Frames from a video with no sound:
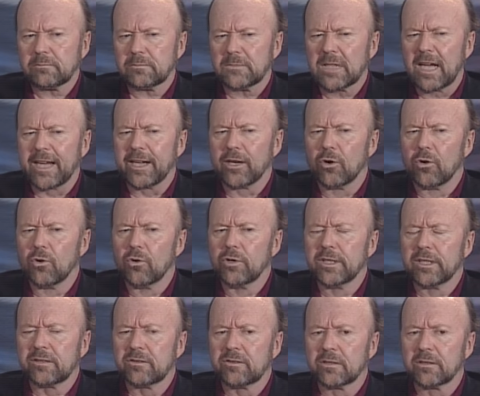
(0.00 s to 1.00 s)
I owed
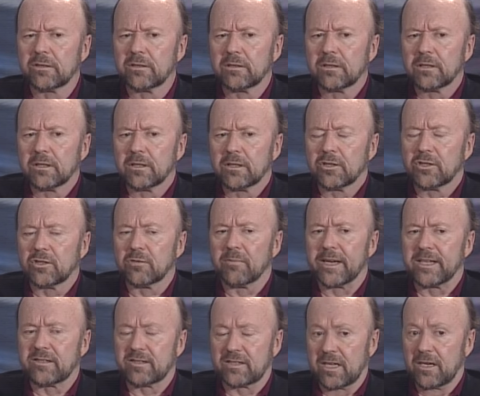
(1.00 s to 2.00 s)
it to
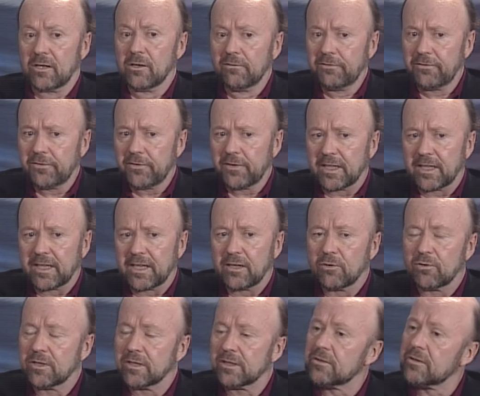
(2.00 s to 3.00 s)
myself, and I
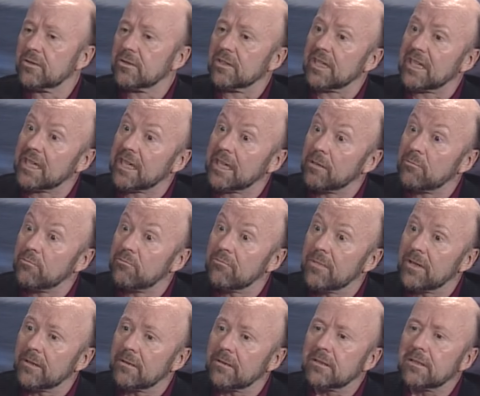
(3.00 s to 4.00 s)
owed it to him